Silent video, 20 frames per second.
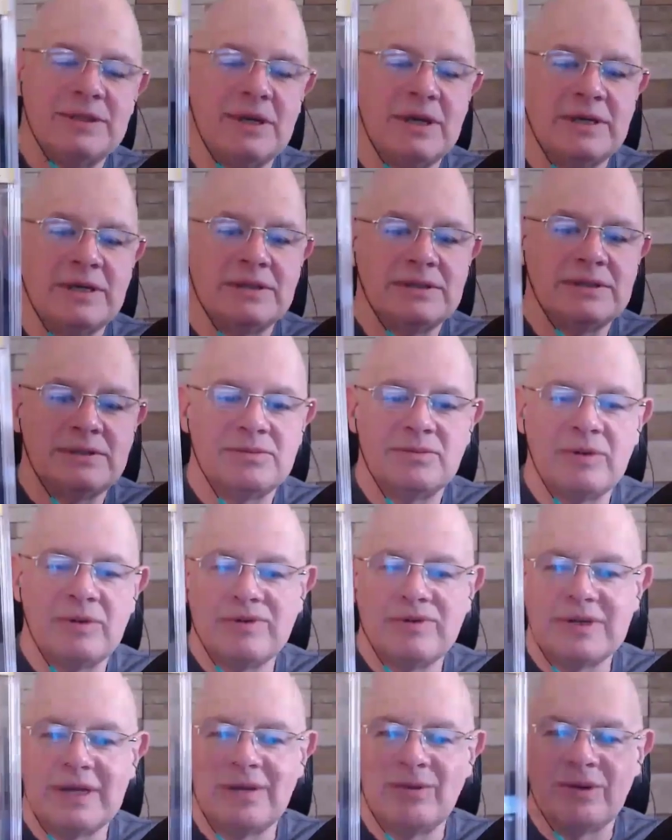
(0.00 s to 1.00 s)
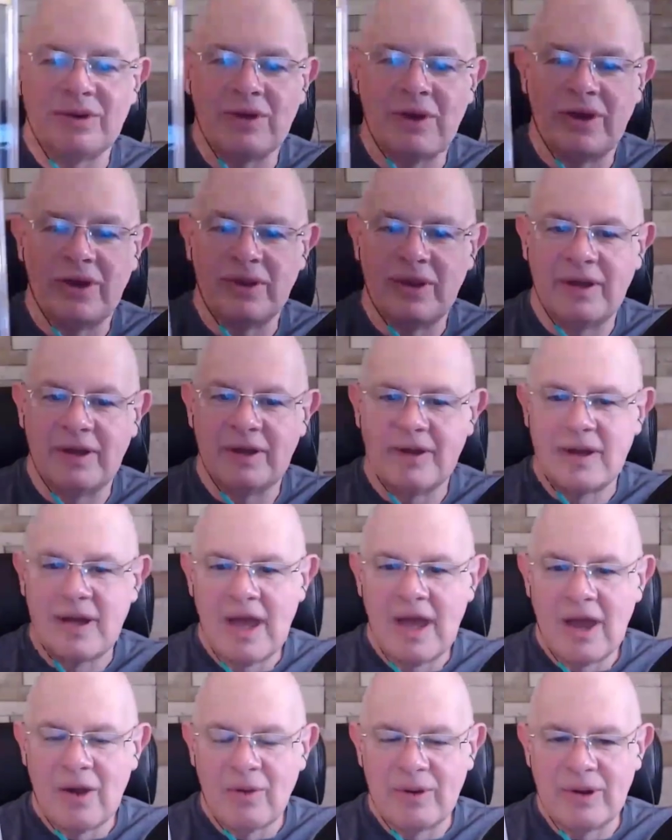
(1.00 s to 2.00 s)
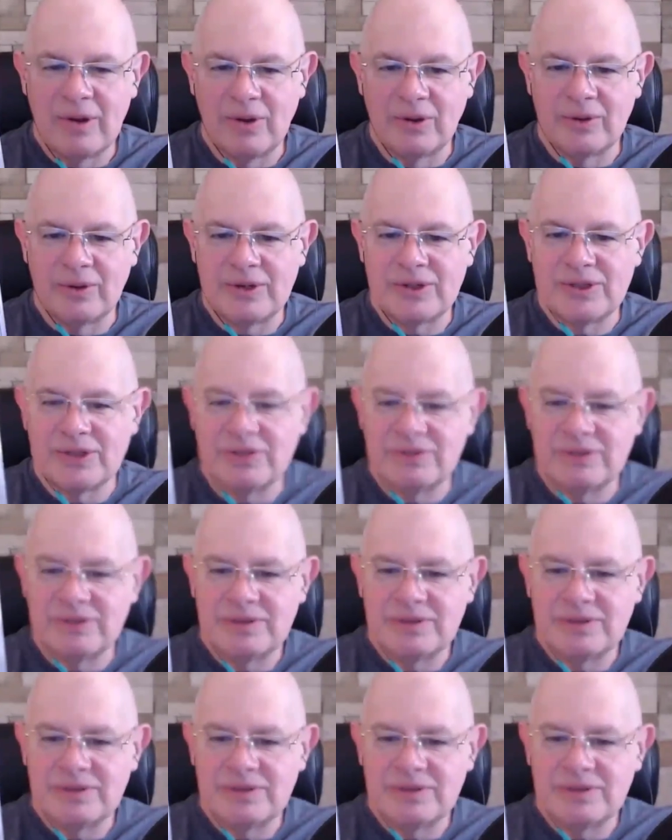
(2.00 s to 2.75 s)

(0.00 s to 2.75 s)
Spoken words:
as we've seen with all the reholder issues.